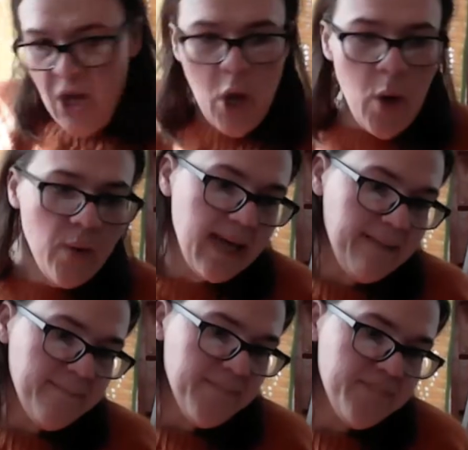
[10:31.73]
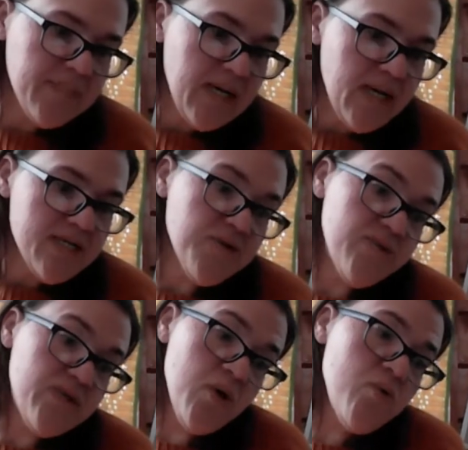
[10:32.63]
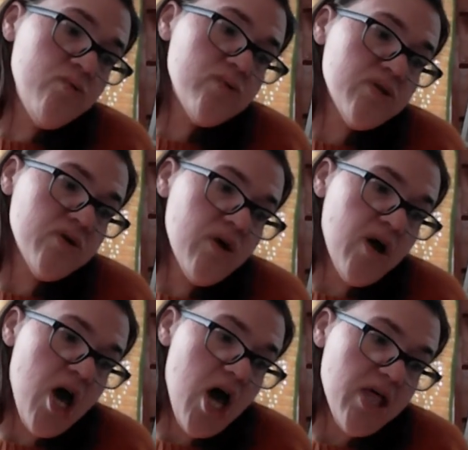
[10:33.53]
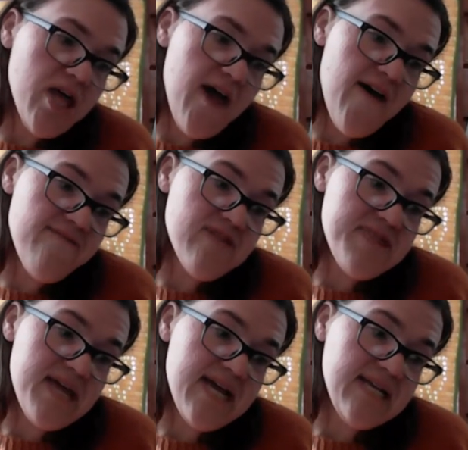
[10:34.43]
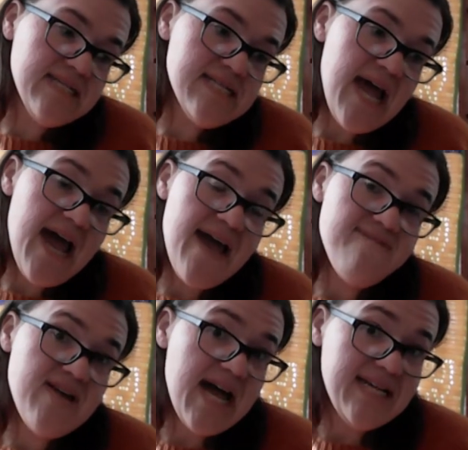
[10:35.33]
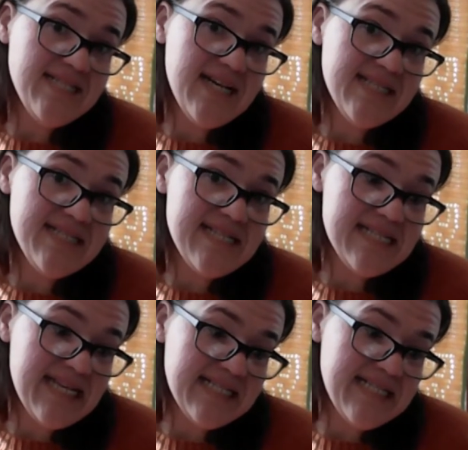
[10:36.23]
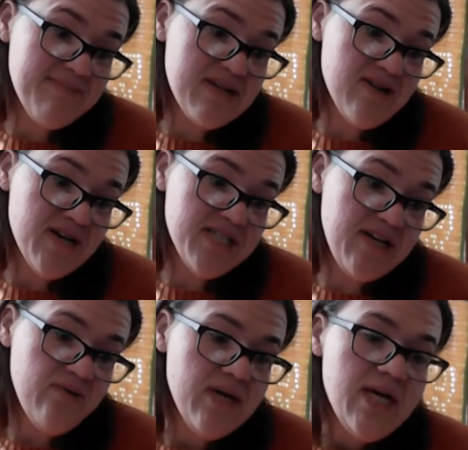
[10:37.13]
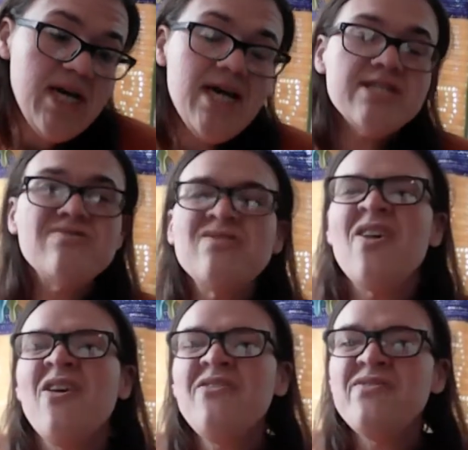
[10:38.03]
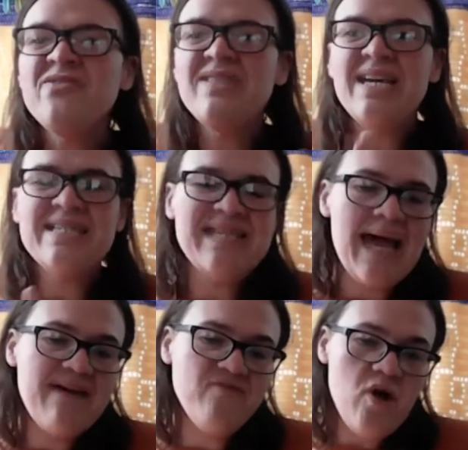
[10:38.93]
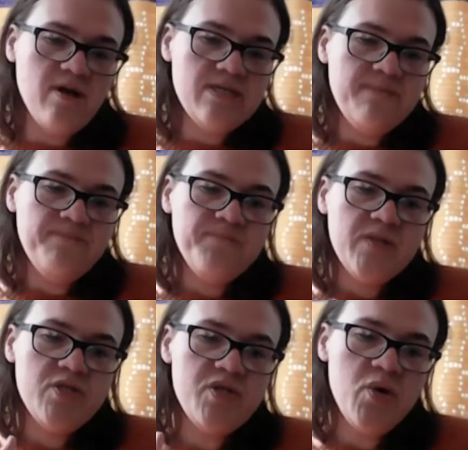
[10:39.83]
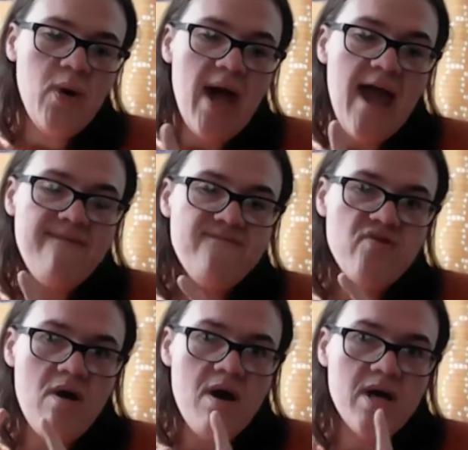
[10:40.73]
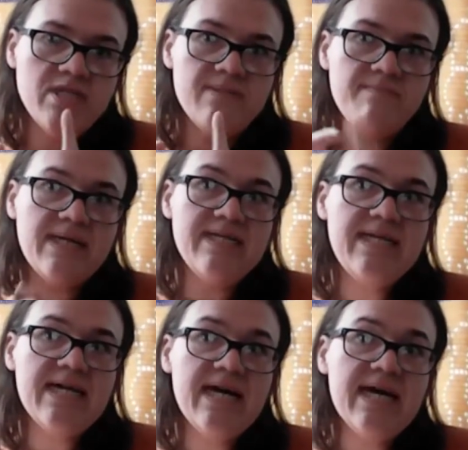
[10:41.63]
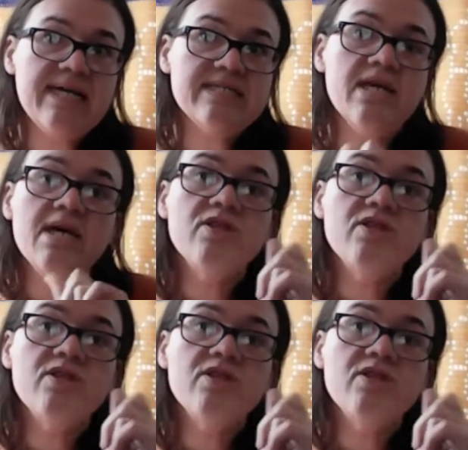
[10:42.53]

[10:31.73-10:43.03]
Okay, so those are all of the things I've gotten done since the last time I talked to you. So there are a few things that I frogged. So I frogged my knee highs.